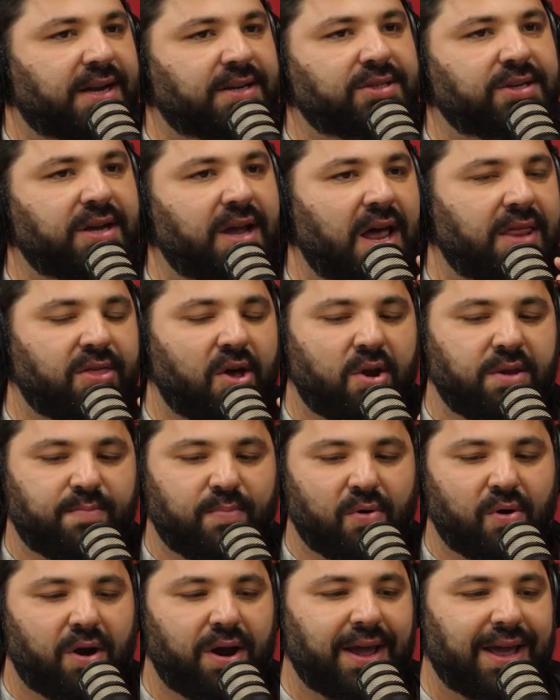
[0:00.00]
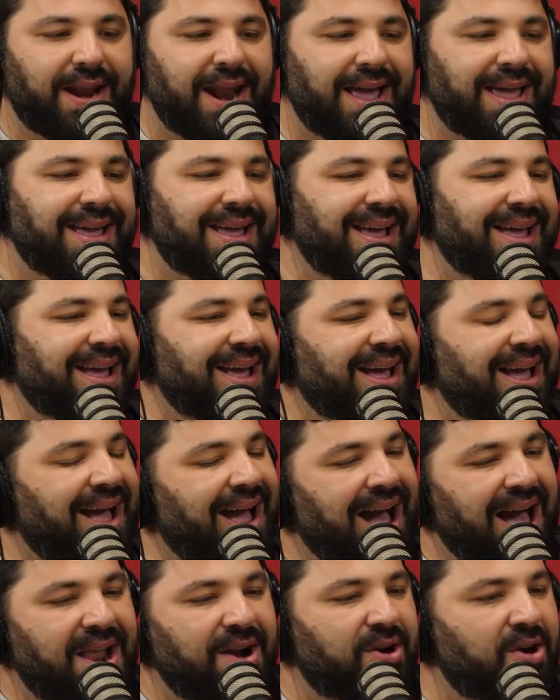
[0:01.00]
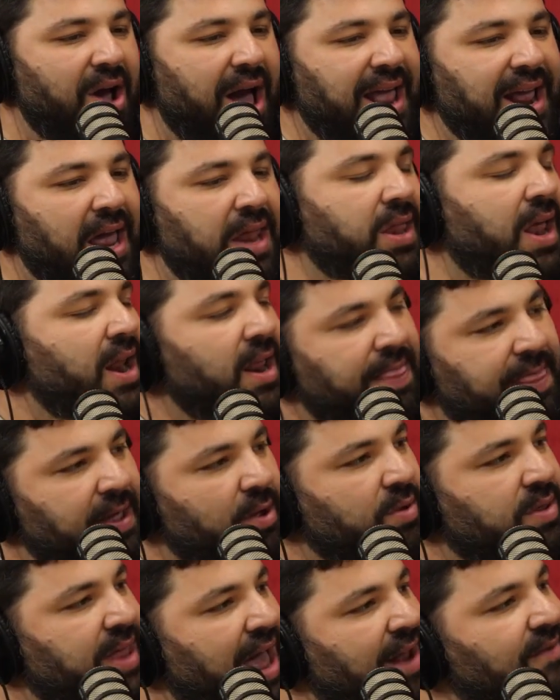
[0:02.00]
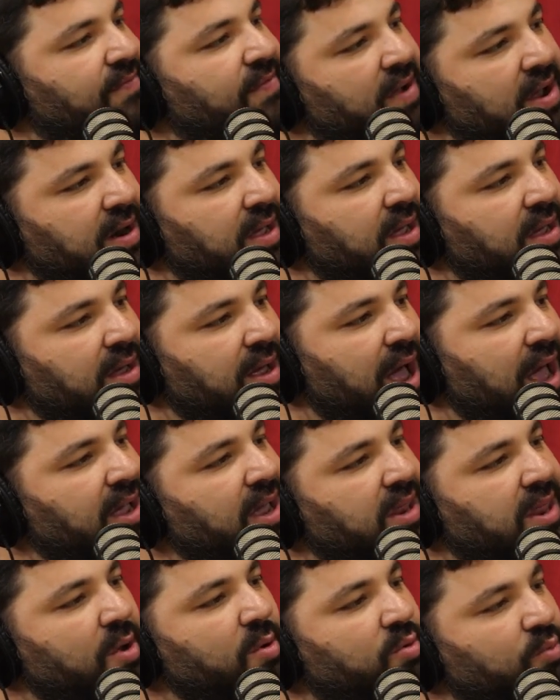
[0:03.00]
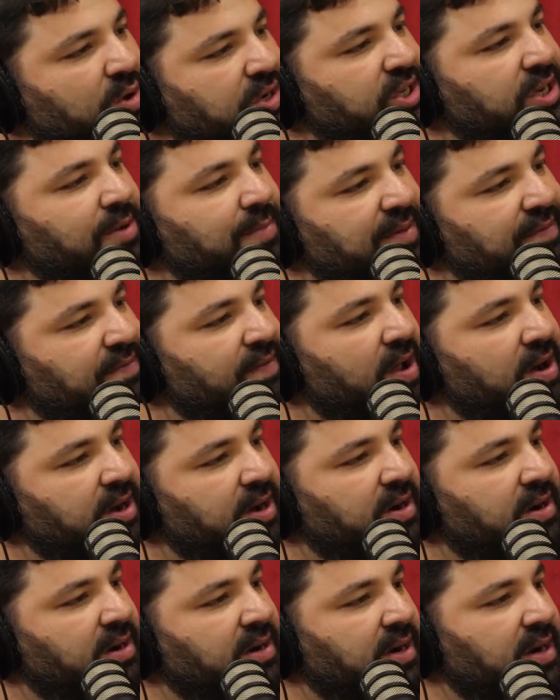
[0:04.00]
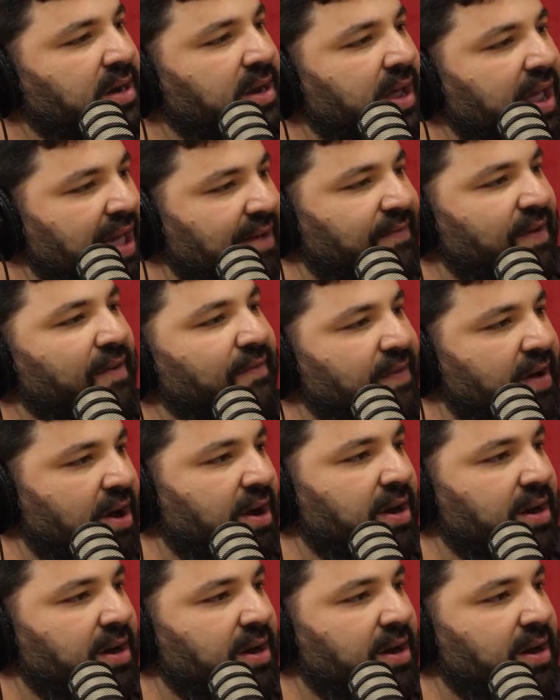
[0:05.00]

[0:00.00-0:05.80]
actually. I thought it was boring, and I don't know. I guess I didn't think it was that funny. I guess I was wishing it'd be funnier. It felt very...